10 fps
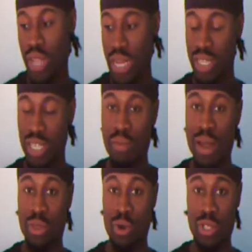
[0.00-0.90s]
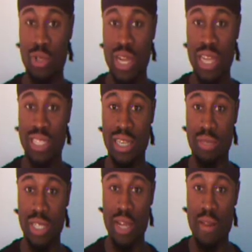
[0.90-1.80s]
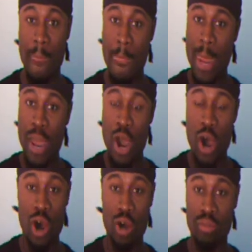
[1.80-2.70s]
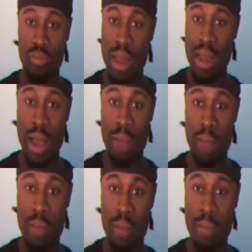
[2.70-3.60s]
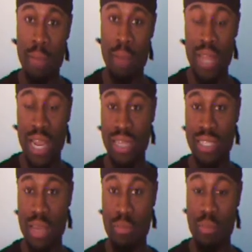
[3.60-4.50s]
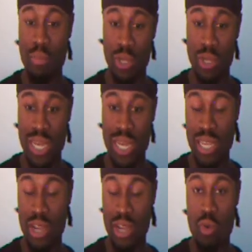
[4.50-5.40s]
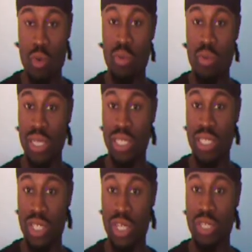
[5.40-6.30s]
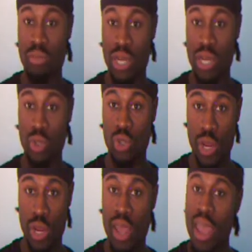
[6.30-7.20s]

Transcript: it's just my thoughts on that subject. I'm like I said, me personally, I think Kobe Bryant's just as good as Michael Jordan.